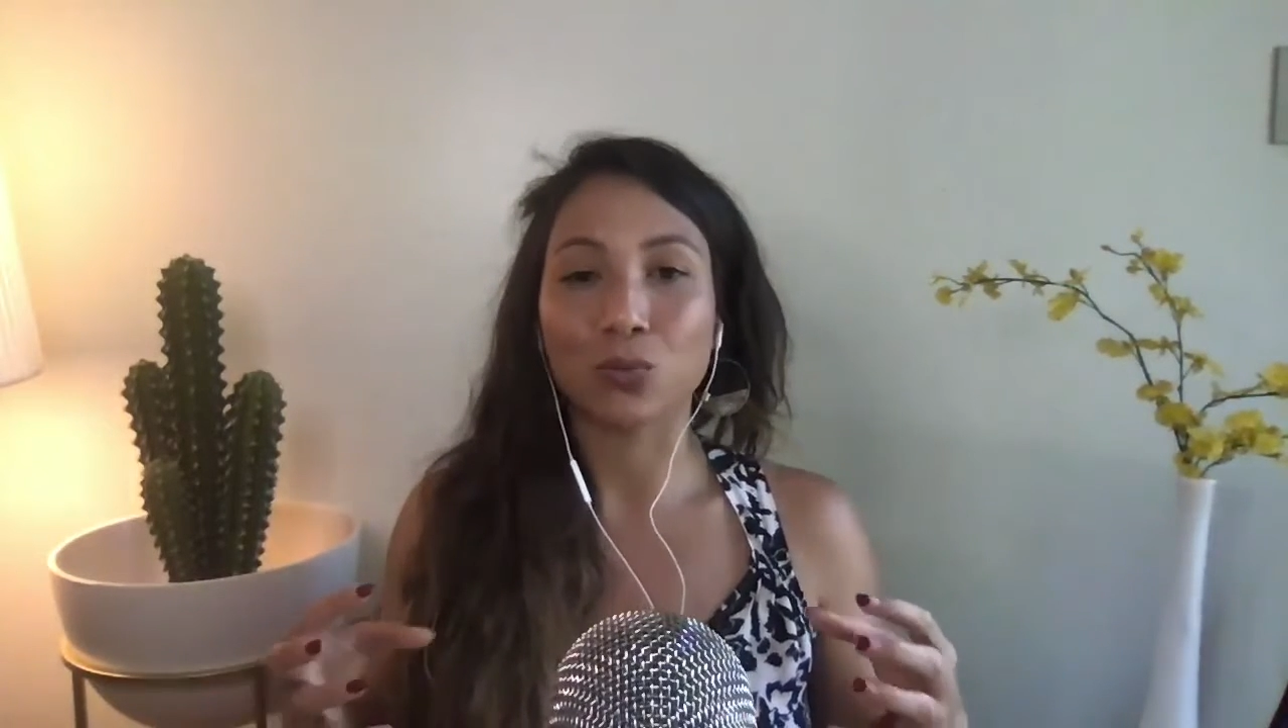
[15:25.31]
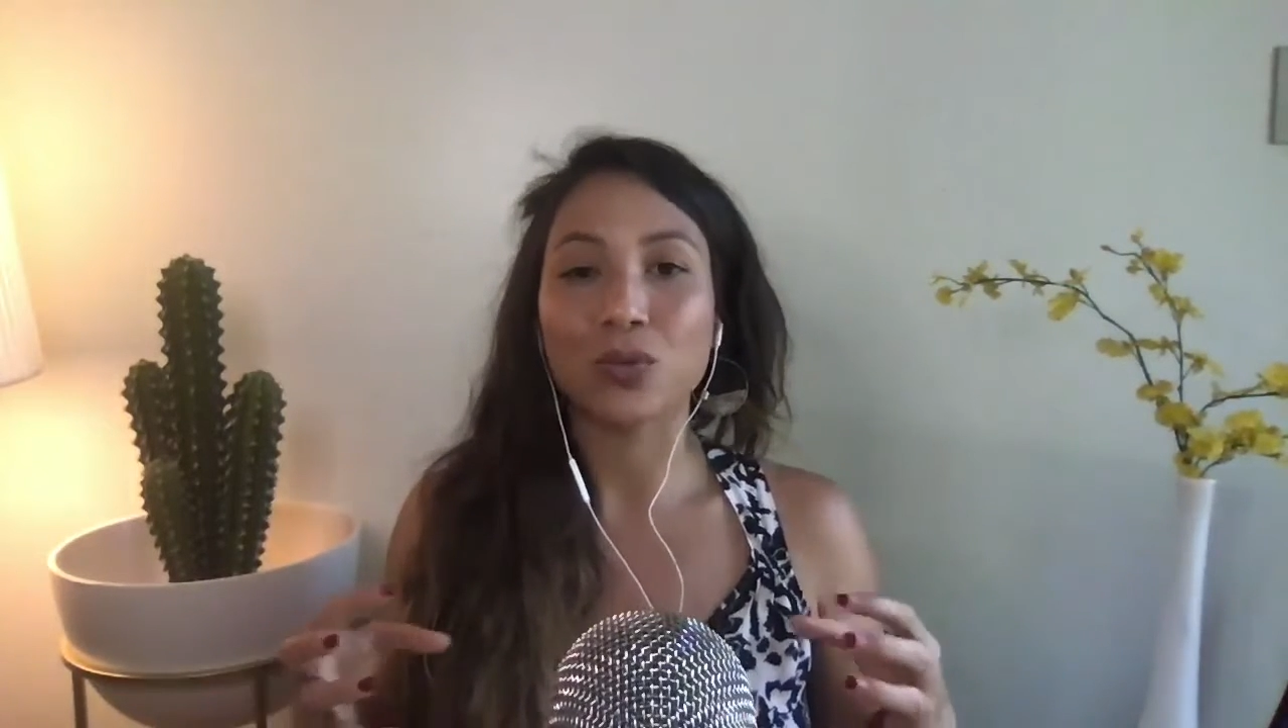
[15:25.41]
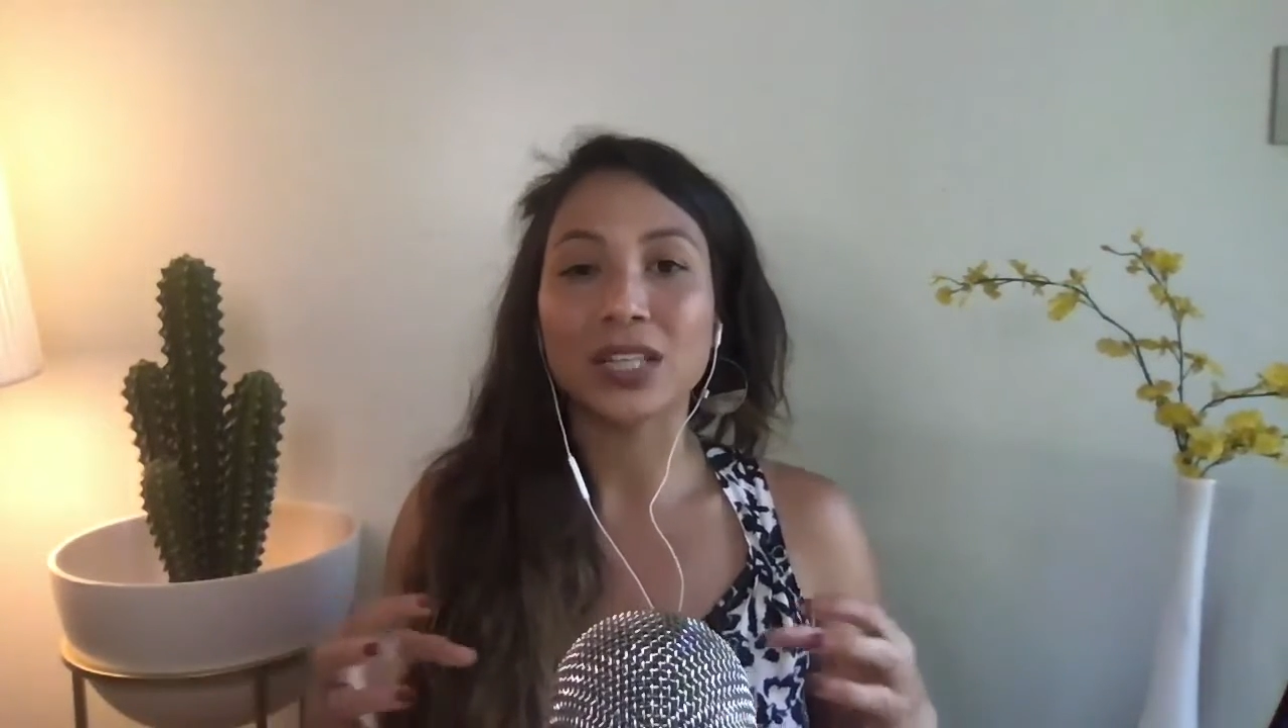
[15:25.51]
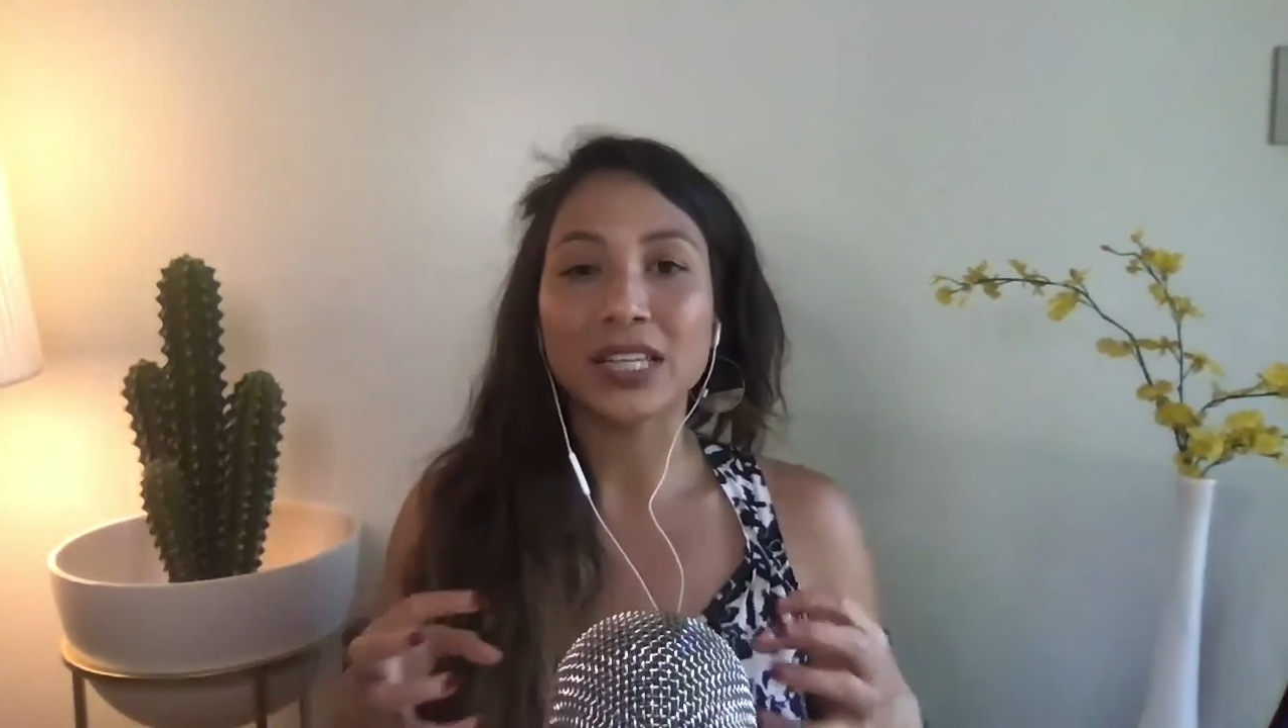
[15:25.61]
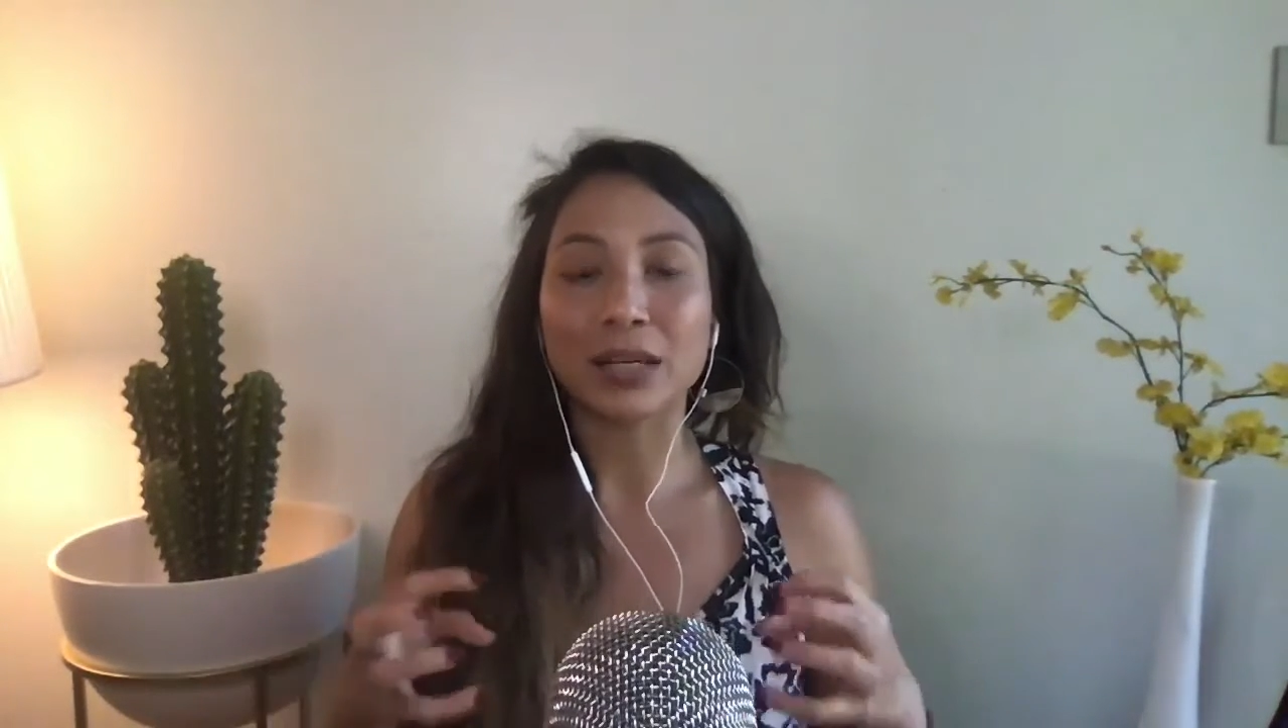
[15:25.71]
really